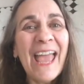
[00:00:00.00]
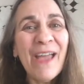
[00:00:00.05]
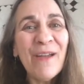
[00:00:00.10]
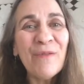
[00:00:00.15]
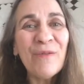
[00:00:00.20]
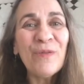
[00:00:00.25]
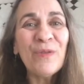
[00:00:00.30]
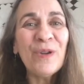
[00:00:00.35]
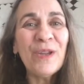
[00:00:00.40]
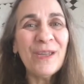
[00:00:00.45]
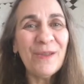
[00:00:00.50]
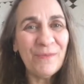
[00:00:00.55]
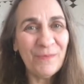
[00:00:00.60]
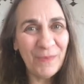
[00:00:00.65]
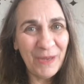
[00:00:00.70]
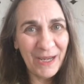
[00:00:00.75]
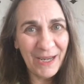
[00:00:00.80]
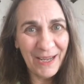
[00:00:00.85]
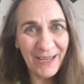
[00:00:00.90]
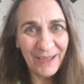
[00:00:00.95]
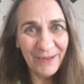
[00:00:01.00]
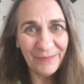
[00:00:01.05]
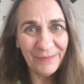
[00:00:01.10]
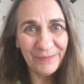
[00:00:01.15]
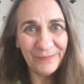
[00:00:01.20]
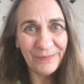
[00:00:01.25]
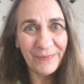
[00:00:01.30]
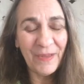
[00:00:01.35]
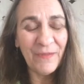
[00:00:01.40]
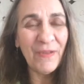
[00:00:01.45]
every minute
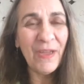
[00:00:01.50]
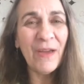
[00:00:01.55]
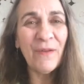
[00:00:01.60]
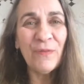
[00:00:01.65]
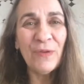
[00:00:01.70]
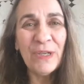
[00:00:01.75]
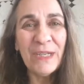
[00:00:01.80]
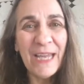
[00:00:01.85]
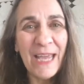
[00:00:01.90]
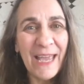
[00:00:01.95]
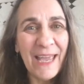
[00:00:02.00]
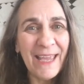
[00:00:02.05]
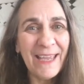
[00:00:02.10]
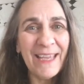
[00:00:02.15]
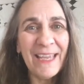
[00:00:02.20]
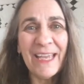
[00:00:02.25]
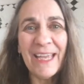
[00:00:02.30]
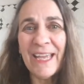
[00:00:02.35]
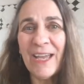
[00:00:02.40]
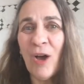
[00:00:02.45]
of every day.